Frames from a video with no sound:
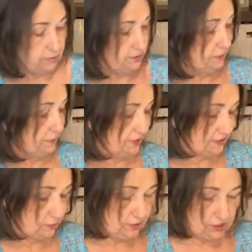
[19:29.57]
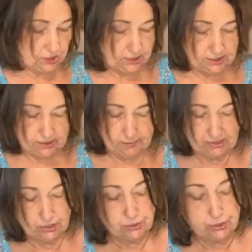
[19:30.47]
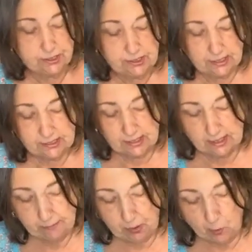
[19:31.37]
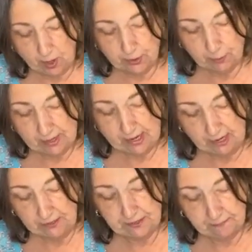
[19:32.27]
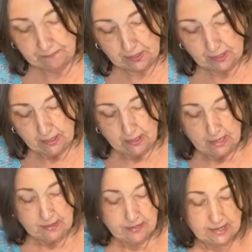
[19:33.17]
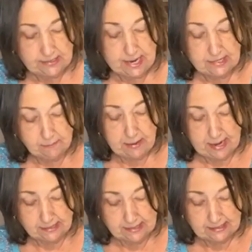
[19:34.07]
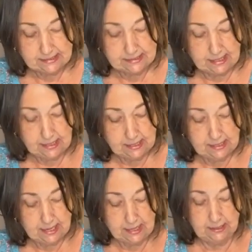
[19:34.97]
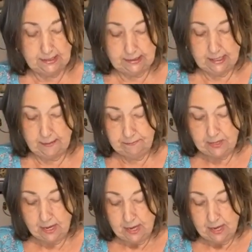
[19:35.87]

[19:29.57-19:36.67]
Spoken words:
I always put my squeegees and my stir sticks in my water bath, and then I take them back to the sink and clean them.